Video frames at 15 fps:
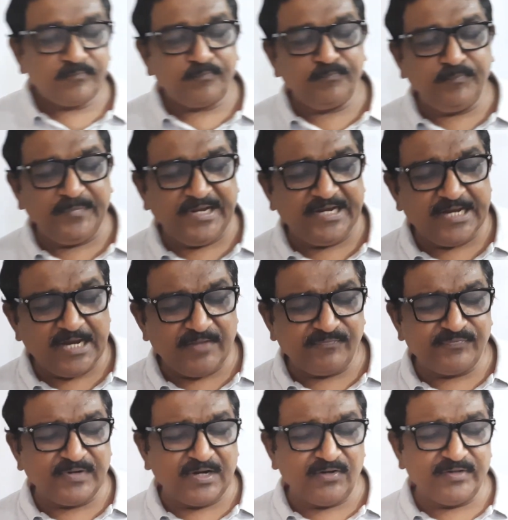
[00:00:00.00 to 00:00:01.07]

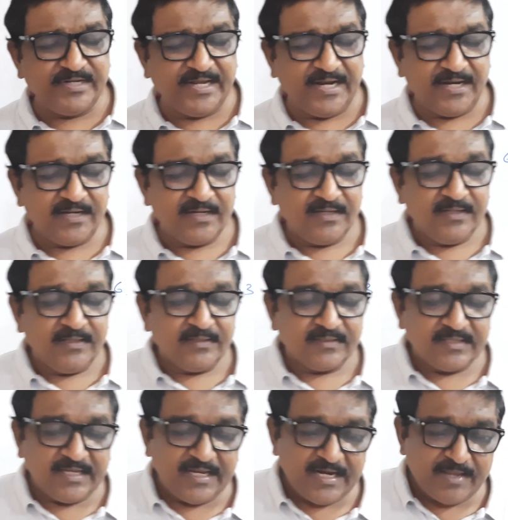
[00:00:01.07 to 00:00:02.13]
Mendeleev found that
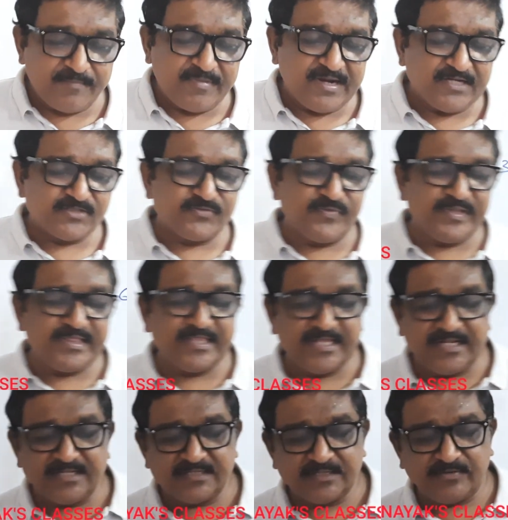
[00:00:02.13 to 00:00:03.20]
the elements
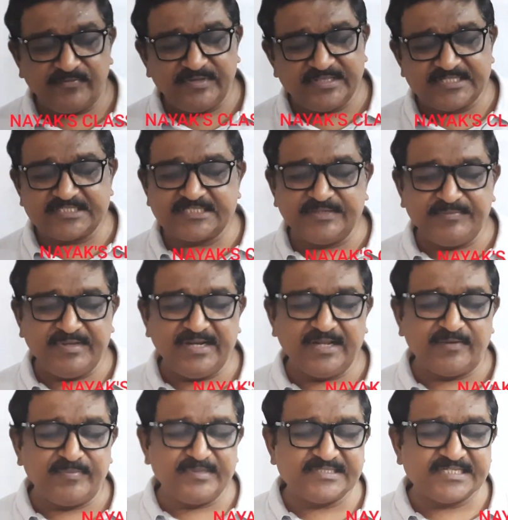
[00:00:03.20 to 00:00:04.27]
with similar
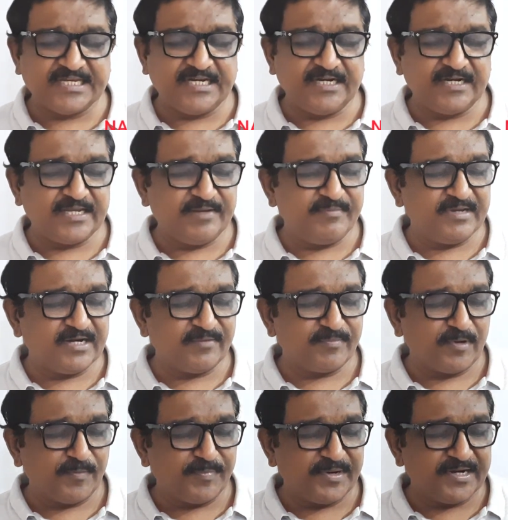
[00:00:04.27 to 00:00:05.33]
physical and chemical
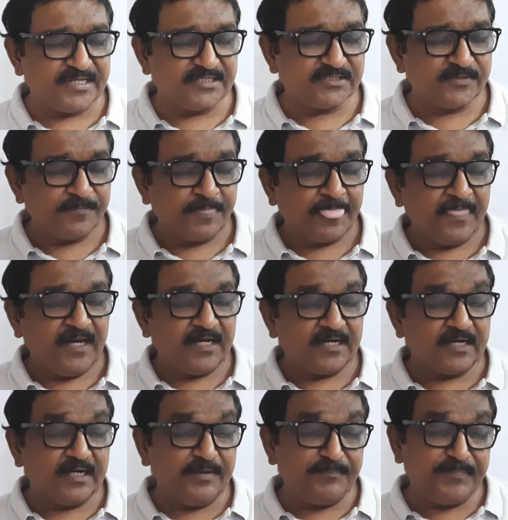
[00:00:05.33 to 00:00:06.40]
properties
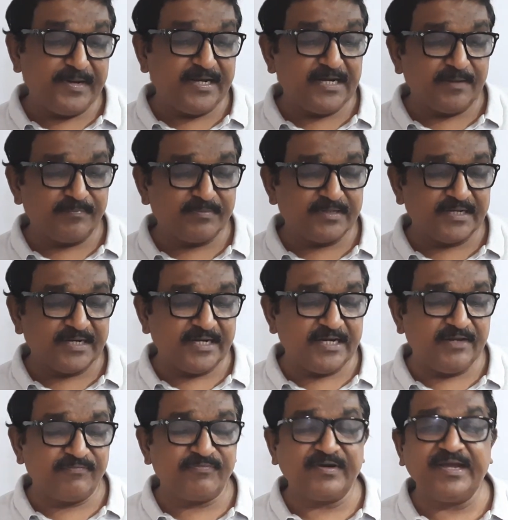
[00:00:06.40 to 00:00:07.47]
repeat after a
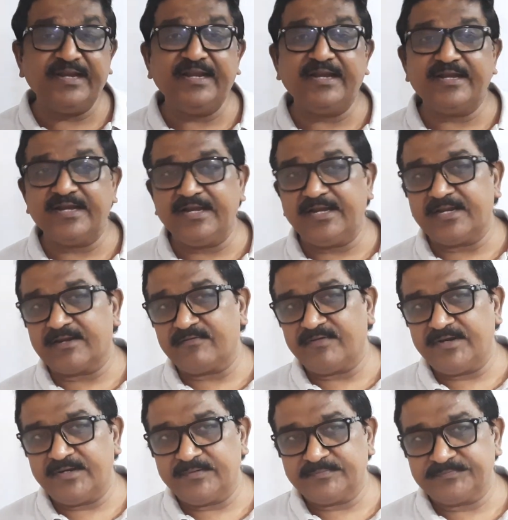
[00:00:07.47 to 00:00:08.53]
definite interval.